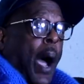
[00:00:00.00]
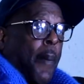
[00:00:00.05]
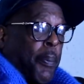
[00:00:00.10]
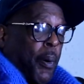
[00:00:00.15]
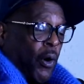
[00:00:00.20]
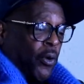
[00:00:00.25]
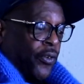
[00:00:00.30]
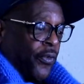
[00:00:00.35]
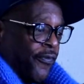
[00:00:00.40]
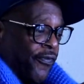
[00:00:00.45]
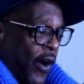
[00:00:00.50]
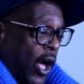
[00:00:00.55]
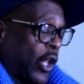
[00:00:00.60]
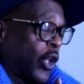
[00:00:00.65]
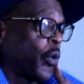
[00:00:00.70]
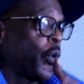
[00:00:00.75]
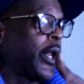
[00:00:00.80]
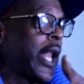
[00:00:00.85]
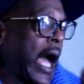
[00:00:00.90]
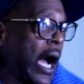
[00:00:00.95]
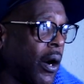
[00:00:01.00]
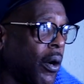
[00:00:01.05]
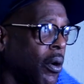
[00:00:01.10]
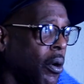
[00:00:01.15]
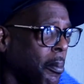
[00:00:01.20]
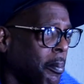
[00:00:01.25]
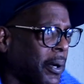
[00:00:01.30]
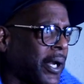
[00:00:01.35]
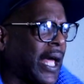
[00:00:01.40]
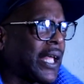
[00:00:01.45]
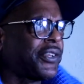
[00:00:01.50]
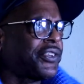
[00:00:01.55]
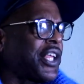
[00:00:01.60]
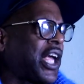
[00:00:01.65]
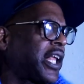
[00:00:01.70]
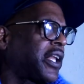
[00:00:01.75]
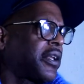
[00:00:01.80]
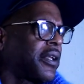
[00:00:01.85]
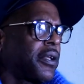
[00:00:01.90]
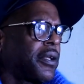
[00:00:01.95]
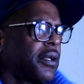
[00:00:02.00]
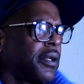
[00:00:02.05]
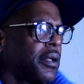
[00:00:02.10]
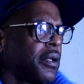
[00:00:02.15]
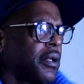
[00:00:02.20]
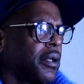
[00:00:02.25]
I posed to follow it out, but I didn't.